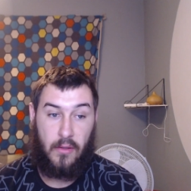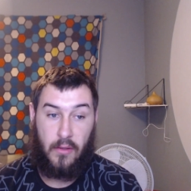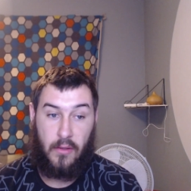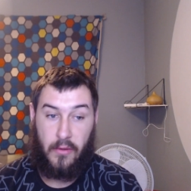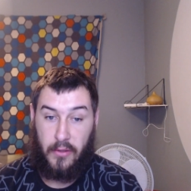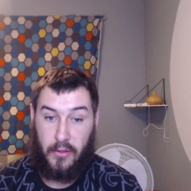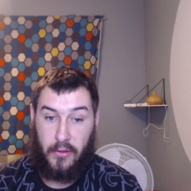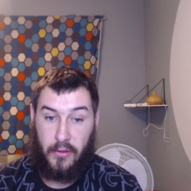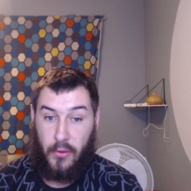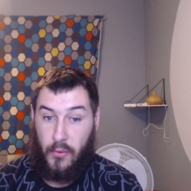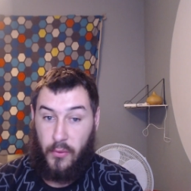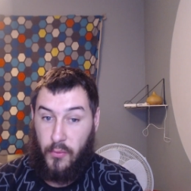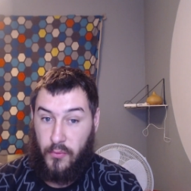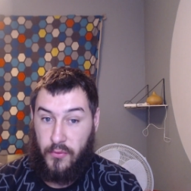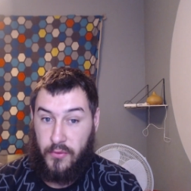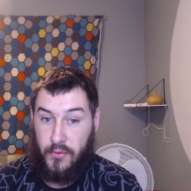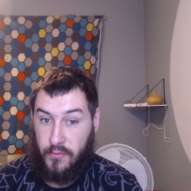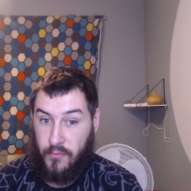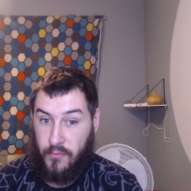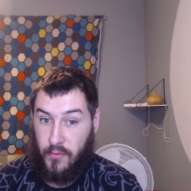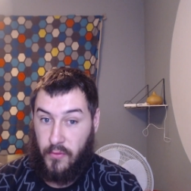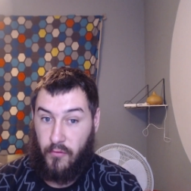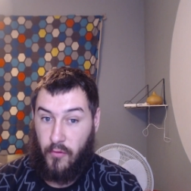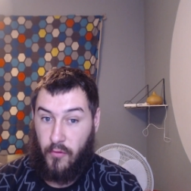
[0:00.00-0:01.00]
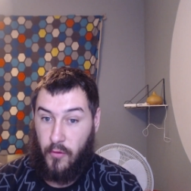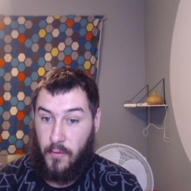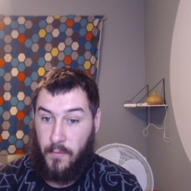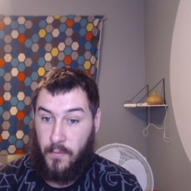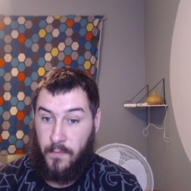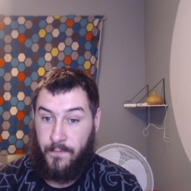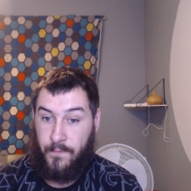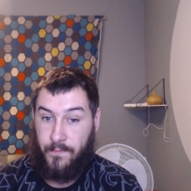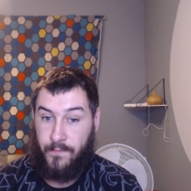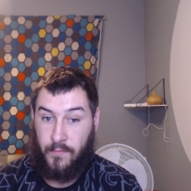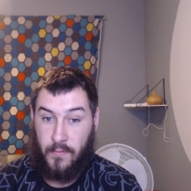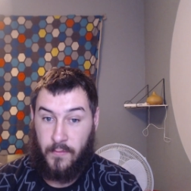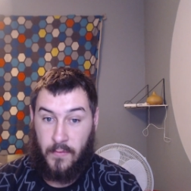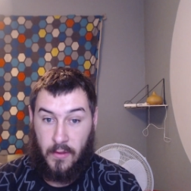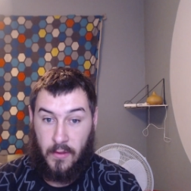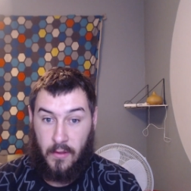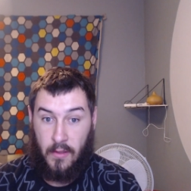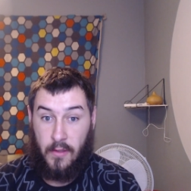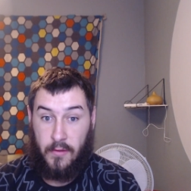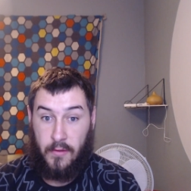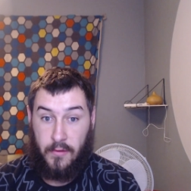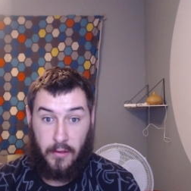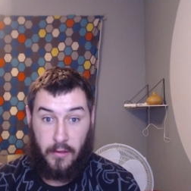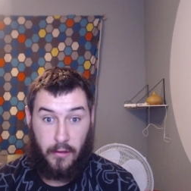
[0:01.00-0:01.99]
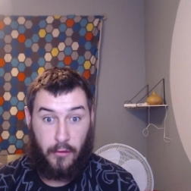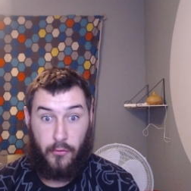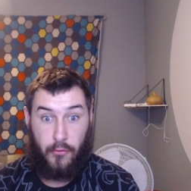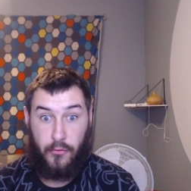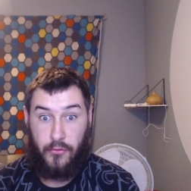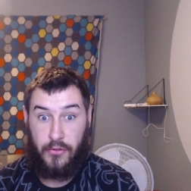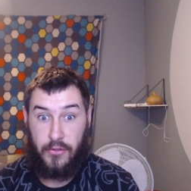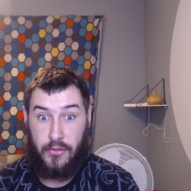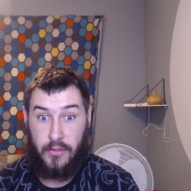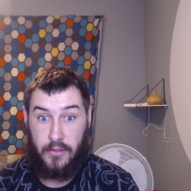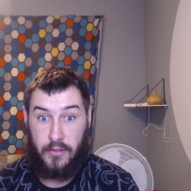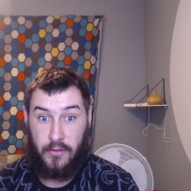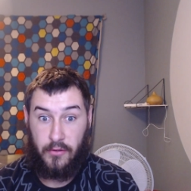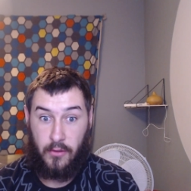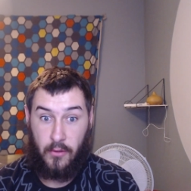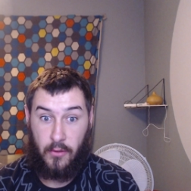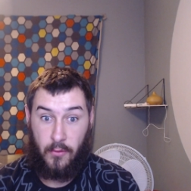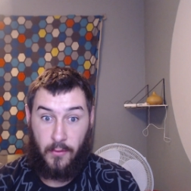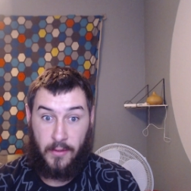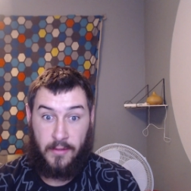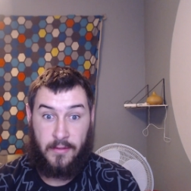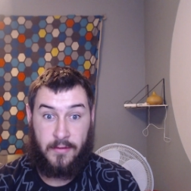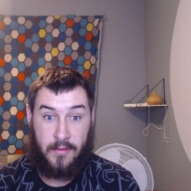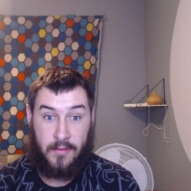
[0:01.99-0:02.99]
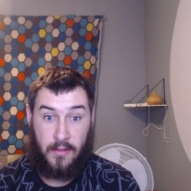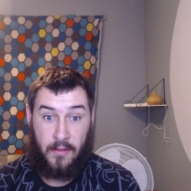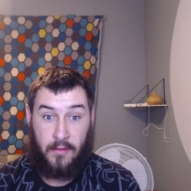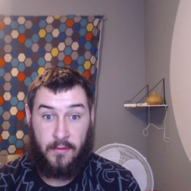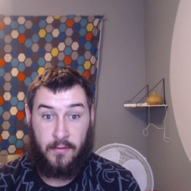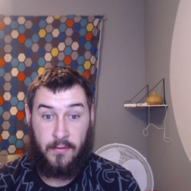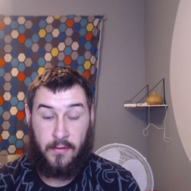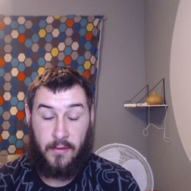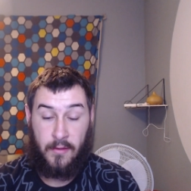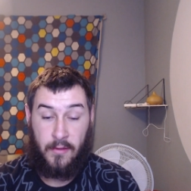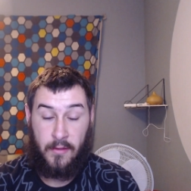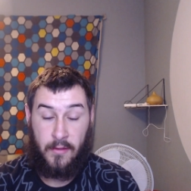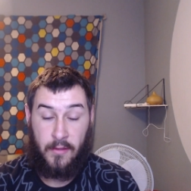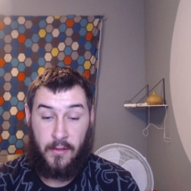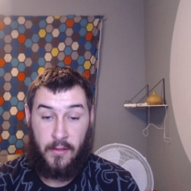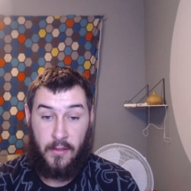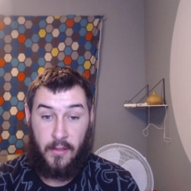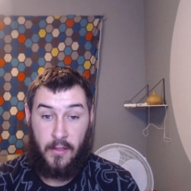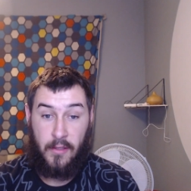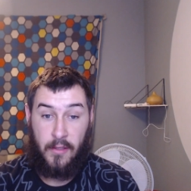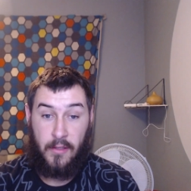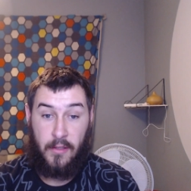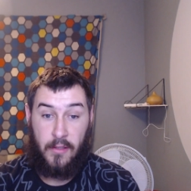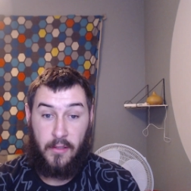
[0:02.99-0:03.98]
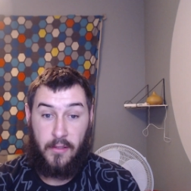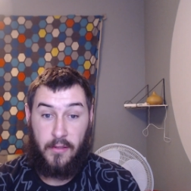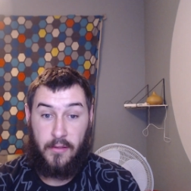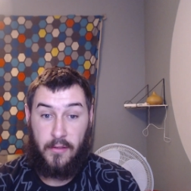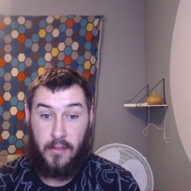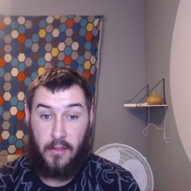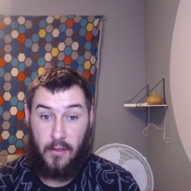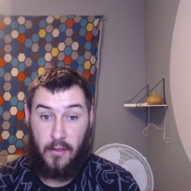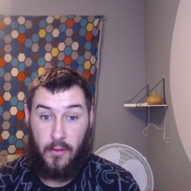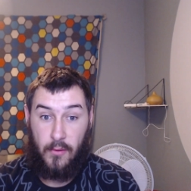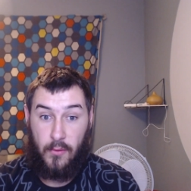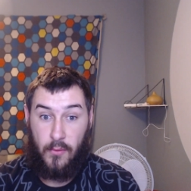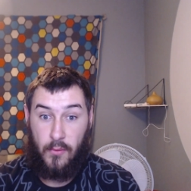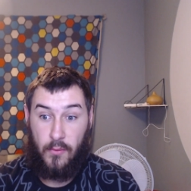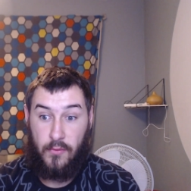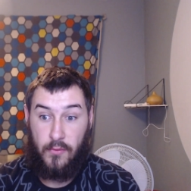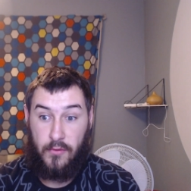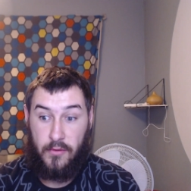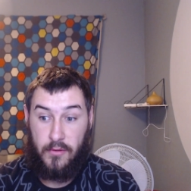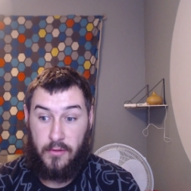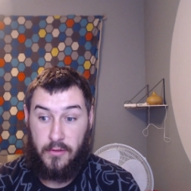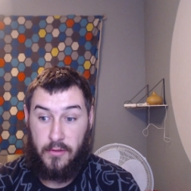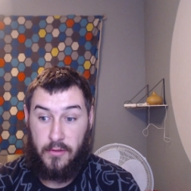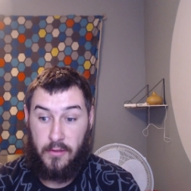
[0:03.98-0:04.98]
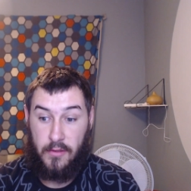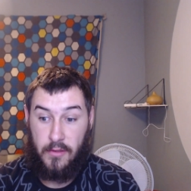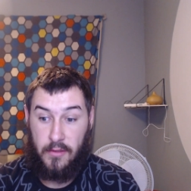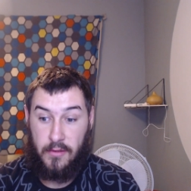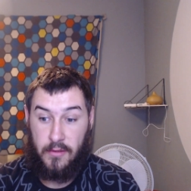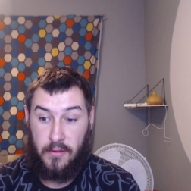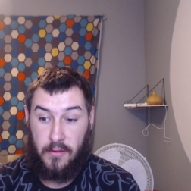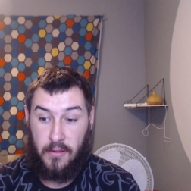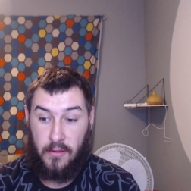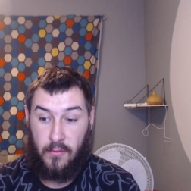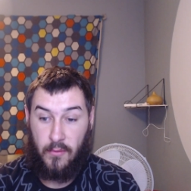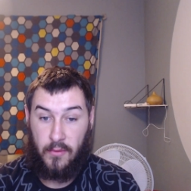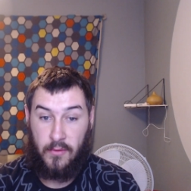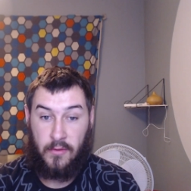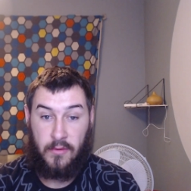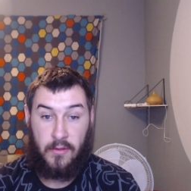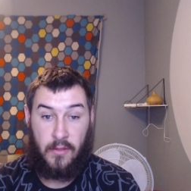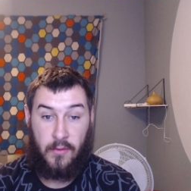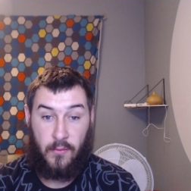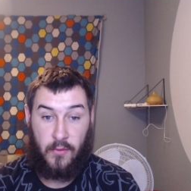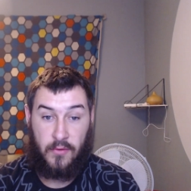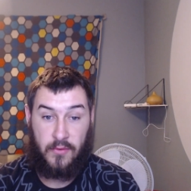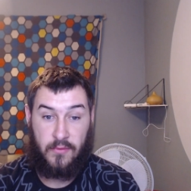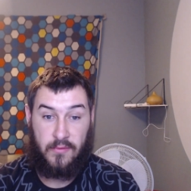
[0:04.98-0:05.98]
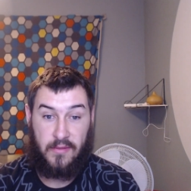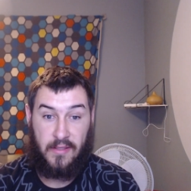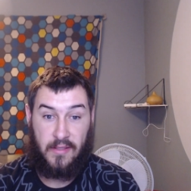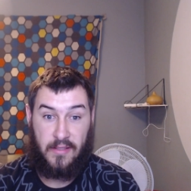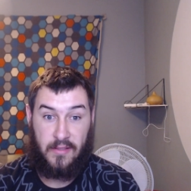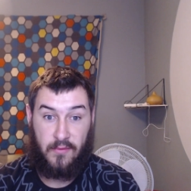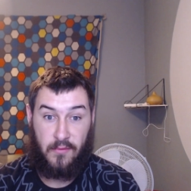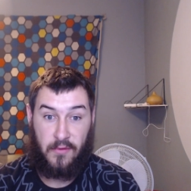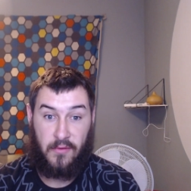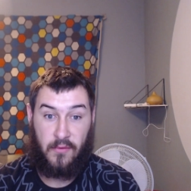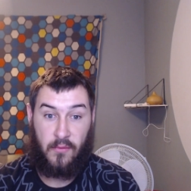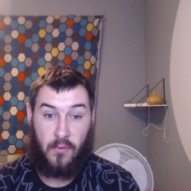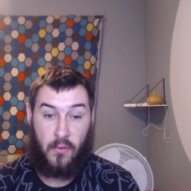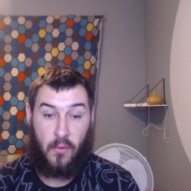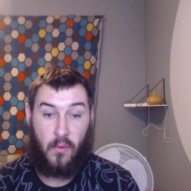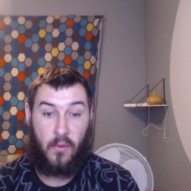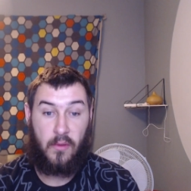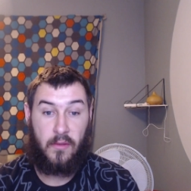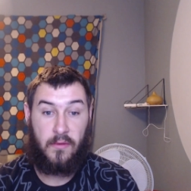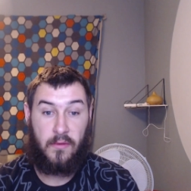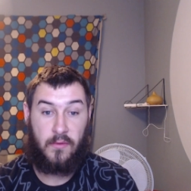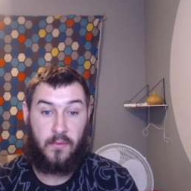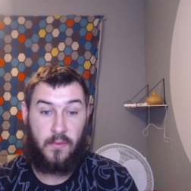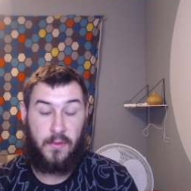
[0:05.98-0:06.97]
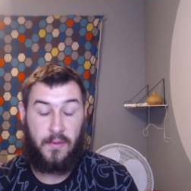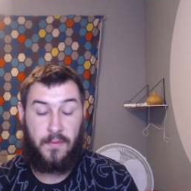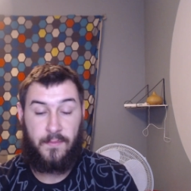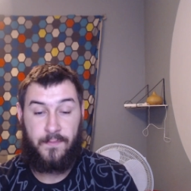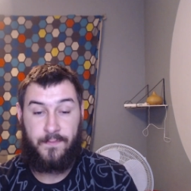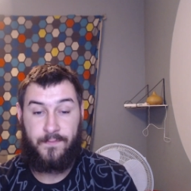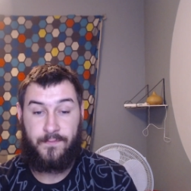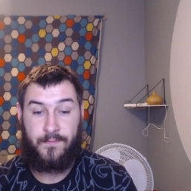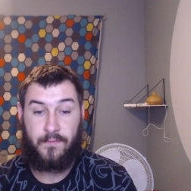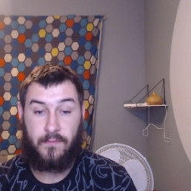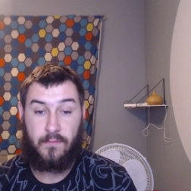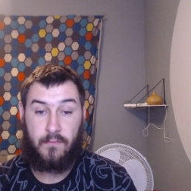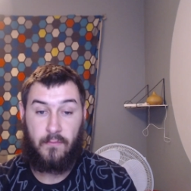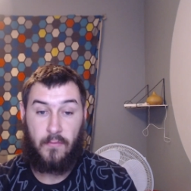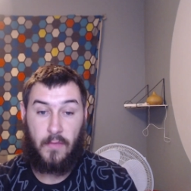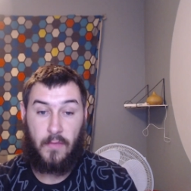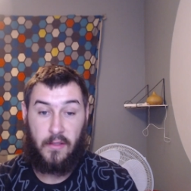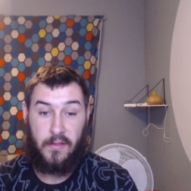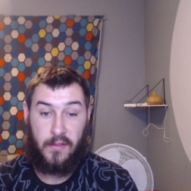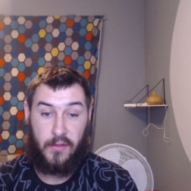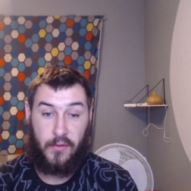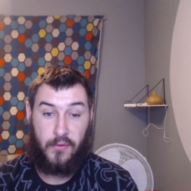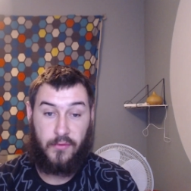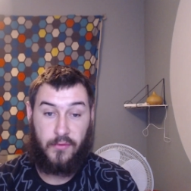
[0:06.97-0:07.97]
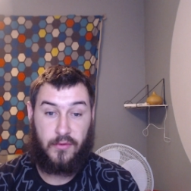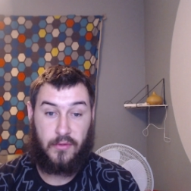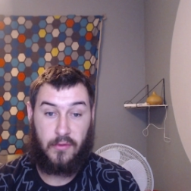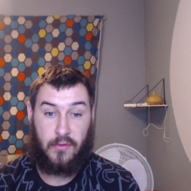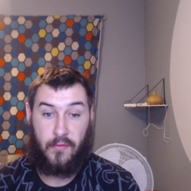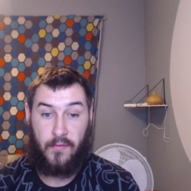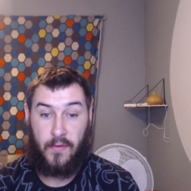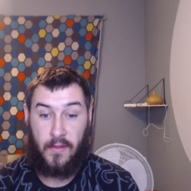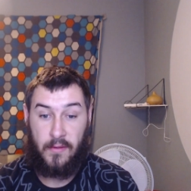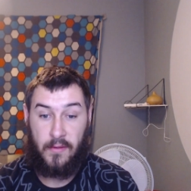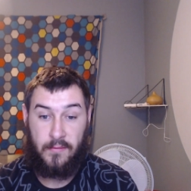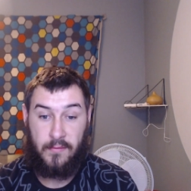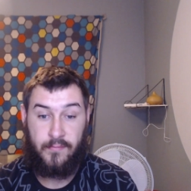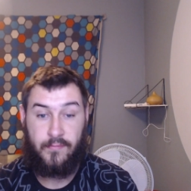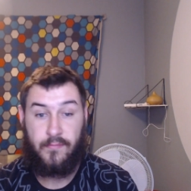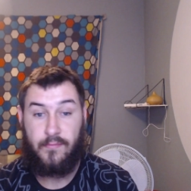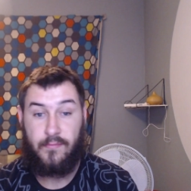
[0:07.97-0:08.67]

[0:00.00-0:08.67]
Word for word: the Luge and Rotorua, Luge and Queenstown. The Luge is another one. There was there's one in Auckland as well. Luges are fun.